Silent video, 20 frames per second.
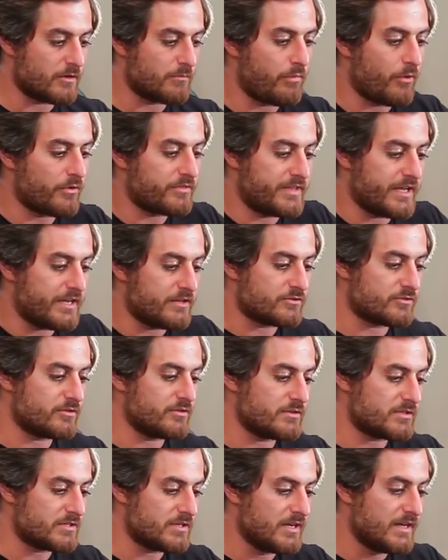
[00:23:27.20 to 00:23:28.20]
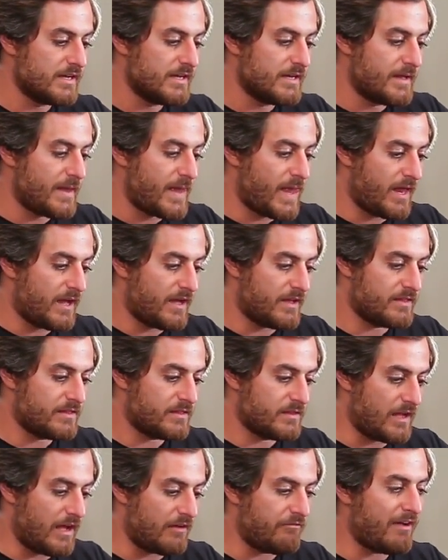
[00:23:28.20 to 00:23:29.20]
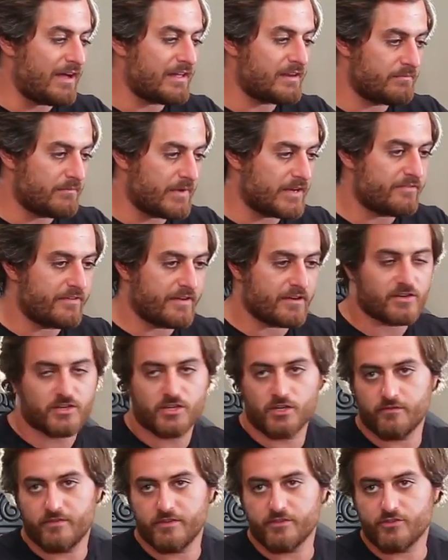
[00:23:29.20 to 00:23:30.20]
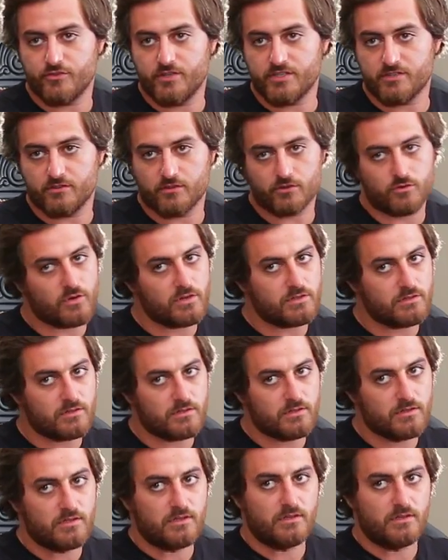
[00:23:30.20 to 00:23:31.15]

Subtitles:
they're both dangerous, and I've had my fair share of injuries on the quad.